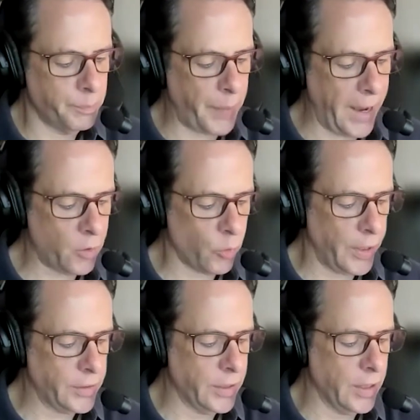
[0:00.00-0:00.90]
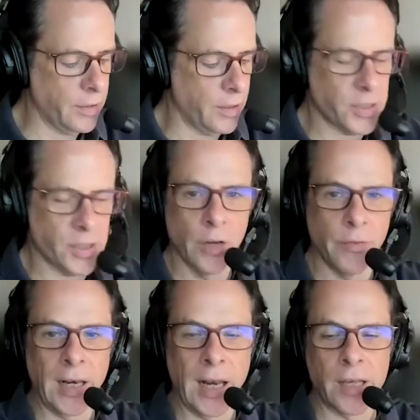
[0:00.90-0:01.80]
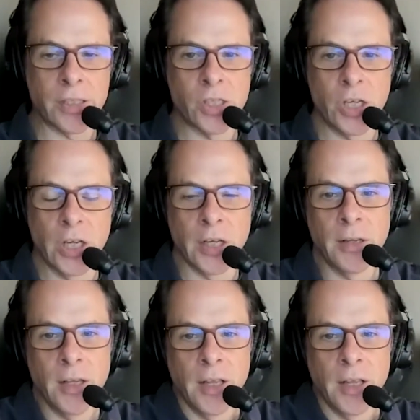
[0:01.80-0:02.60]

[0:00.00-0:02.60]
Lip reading: Bankrate did a survey last year.